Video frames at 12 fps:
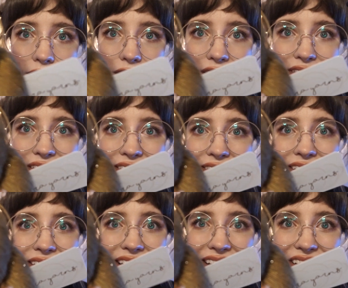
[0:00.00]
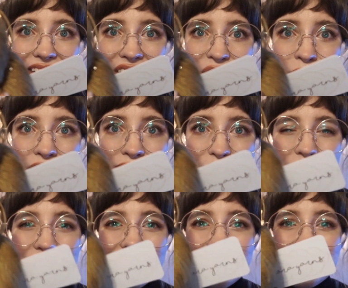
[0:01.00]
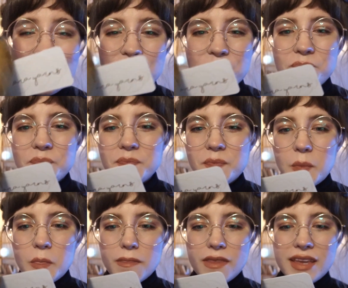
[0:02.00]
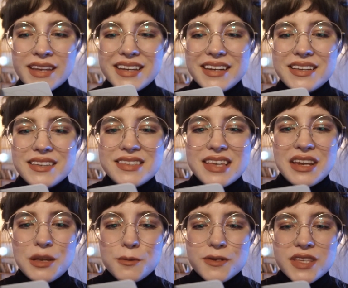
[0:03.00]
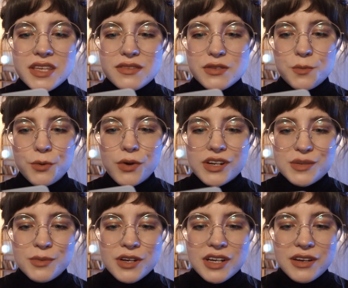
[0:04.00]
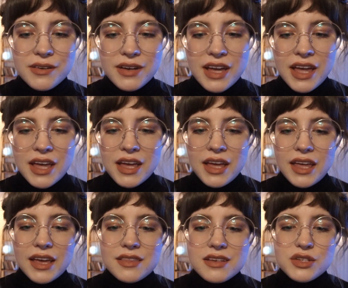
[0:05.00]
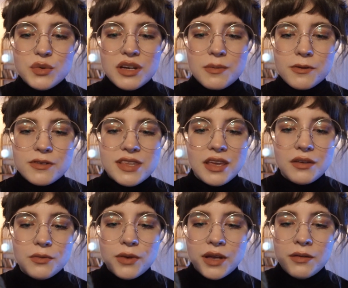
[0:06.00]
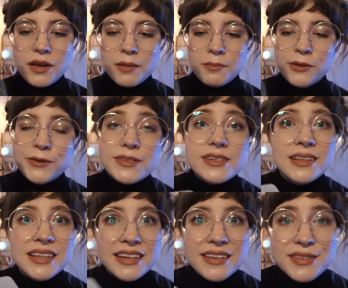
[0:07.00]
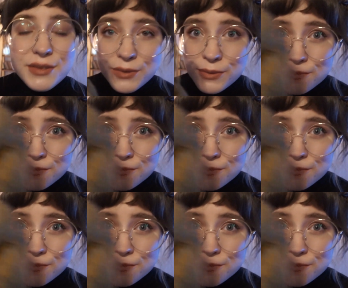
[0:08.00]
as you can see, it has a little bit of sparkle. It is 80% superwash merino and then 20% red and blue stellina. So